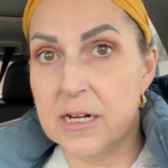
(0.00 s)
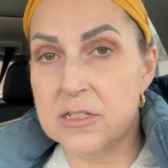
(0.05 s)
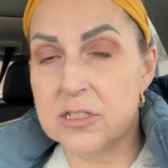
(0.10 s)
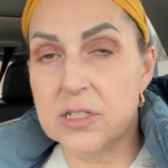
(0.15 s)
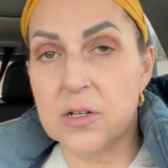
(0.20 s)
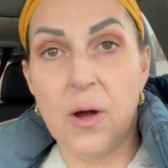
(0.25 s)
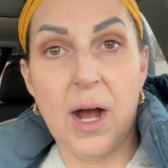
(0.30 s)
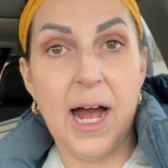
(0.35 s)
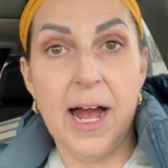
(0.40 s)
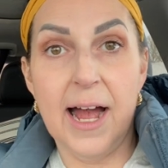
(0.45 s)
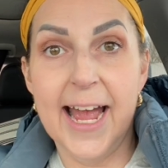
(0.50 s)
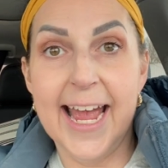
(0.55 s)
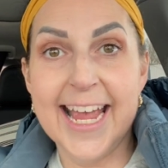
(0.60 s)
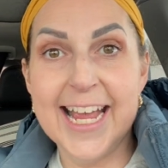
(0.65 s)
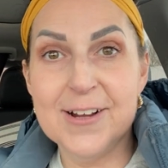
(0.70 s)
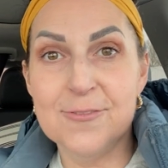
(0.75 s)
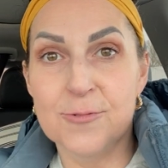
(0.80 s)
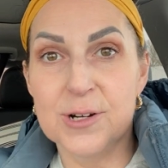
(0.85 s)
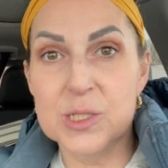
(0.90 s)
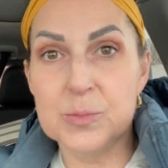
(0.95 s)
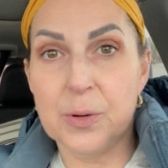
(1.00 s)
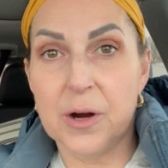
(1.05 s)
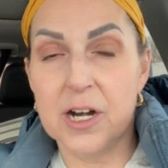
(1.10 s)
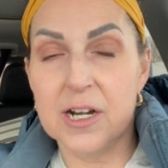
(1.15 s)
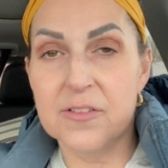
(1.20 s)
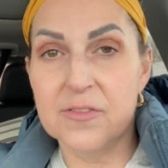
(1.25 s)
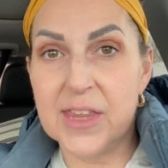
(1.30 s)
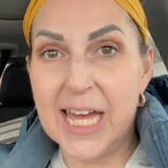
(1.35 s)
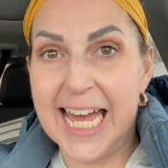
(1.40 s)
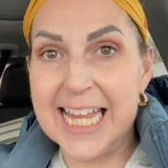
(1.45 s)
So I was part
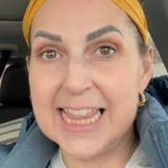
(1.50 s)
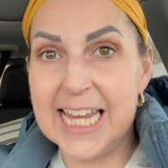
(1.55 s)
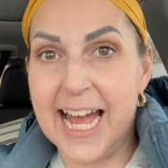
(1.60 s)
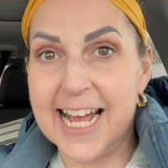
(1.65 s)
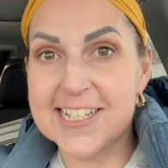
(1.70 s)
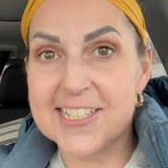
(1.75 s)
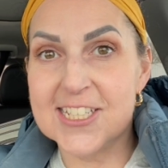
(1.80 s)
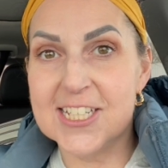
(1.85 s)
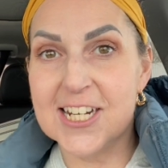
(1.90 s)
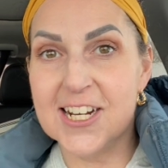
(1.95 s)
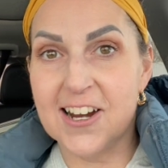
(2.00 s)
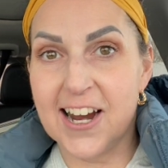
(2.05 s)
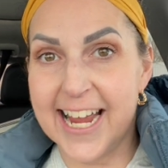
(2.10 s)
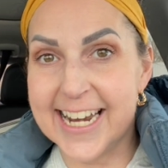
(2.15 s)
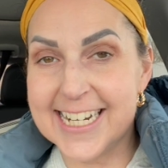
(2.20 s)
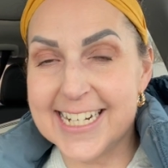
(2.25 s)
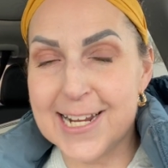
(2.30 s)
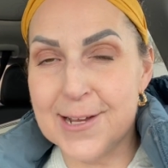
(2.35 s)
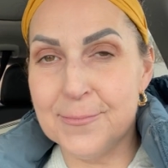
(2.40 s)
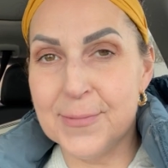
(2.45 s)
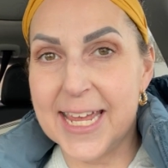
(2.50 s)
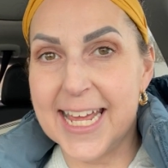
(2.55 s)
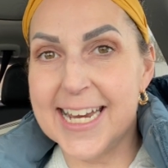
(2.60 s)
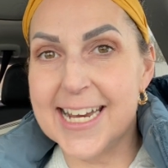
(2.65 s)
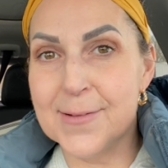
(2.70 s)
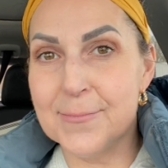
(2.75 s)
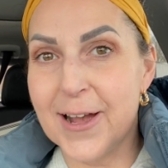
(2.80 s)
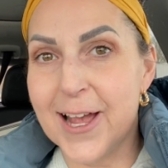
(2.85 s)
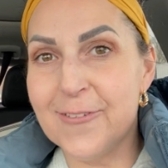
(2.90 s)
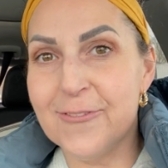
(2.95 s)
of that last year. I ended up getting
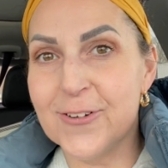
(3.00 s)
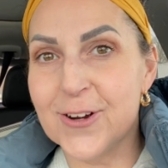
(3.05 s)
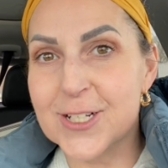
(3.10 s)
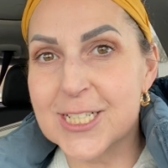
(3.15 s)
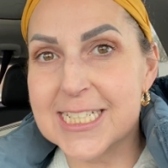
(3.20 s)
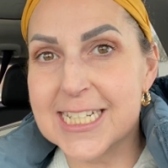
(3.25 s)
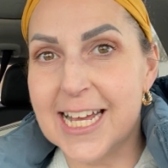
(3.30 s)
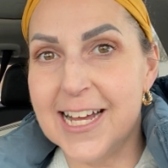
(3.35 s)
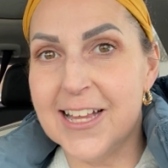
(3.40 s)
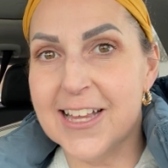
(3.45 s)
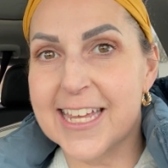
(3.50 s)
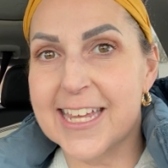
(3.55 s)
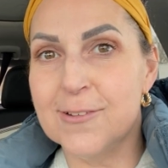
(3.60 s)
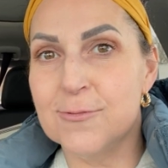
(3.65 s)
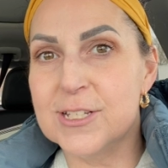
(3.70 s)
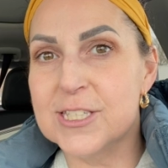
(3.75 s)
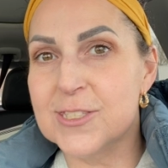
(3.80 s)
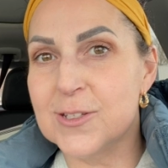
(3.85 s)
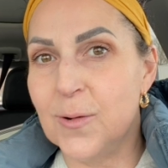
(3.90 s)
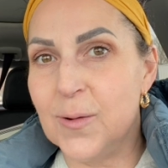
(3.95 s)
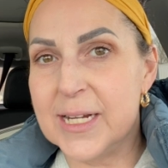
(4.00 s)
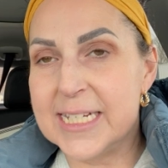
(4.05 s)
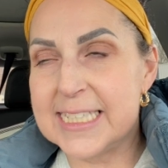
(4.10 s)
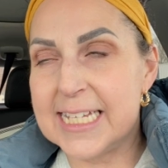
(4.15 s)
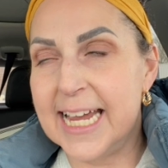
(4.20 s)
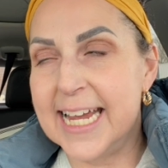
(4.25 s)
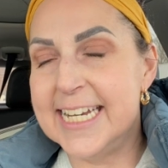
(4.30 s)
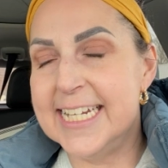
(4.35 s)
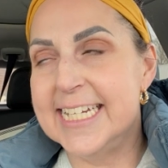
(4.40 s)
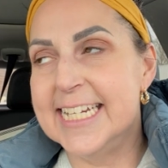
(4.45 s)
my first elk. It was so
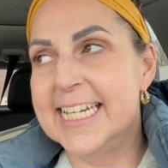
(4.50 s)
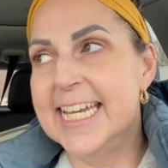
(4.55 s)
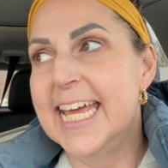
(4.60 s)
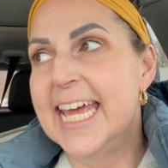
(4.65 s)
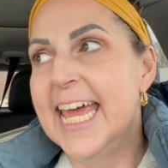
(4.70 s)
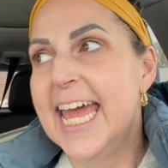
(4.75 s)
exciting.